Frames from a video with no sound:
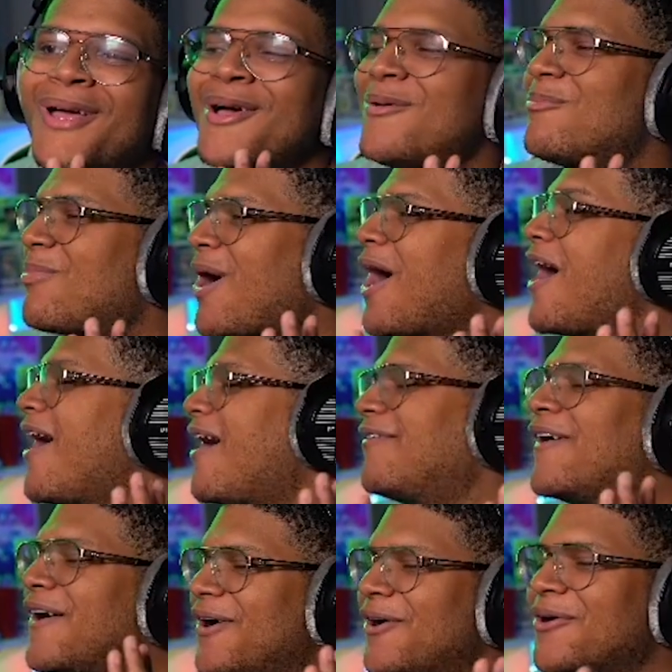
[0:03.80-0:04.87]

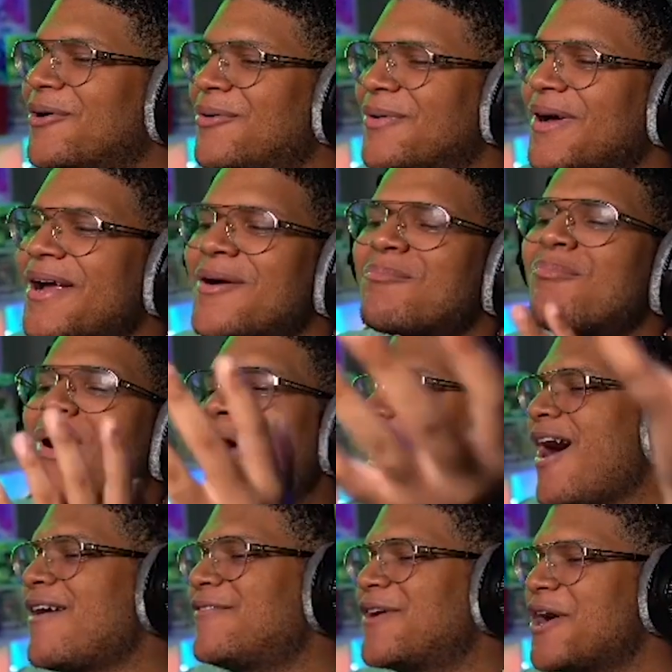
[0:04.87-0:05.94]
Bravo.
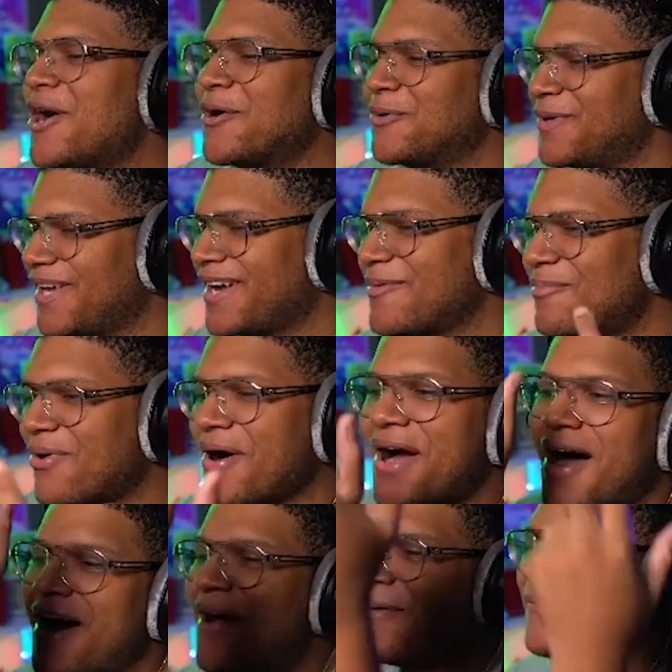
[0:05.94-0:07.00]
Bravo, nigga.
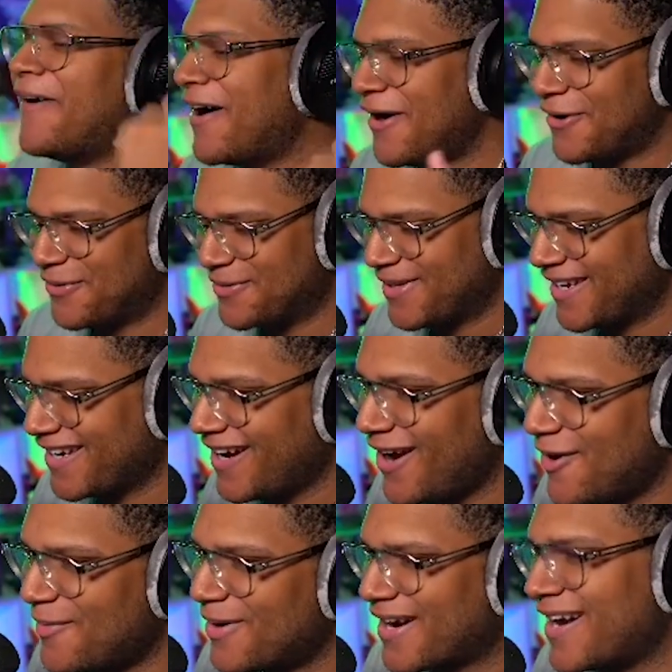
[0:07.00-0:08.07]
Bravo, nigga.
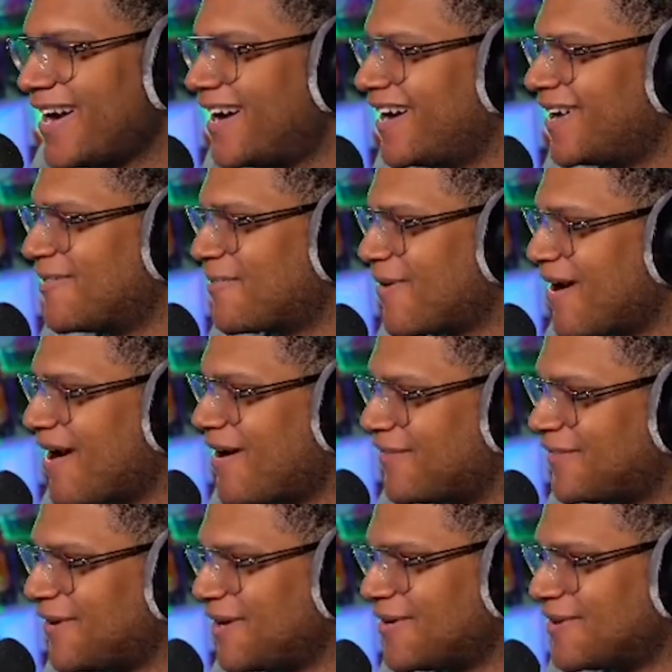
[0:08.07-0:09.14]
Oh my god,
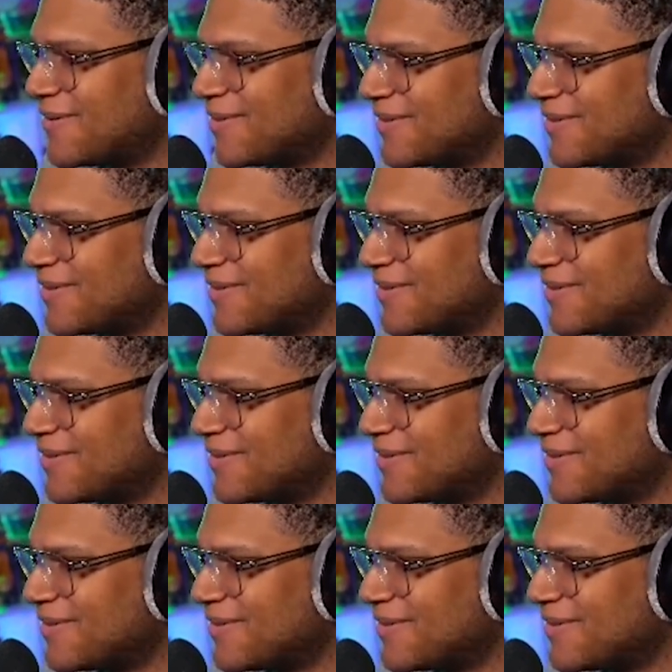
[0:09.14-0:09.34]
bravo.